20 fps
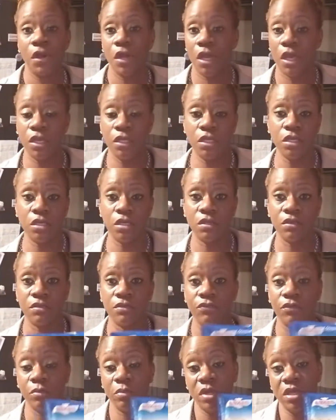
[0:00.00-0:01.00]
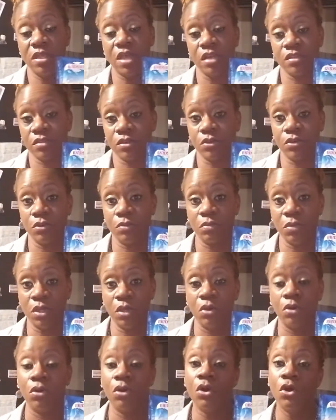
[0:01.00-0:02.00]
and eat it. For me, that's a good
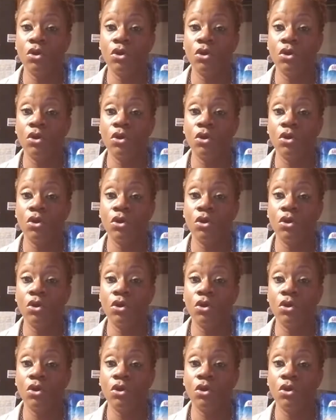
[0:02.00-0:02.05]
meal.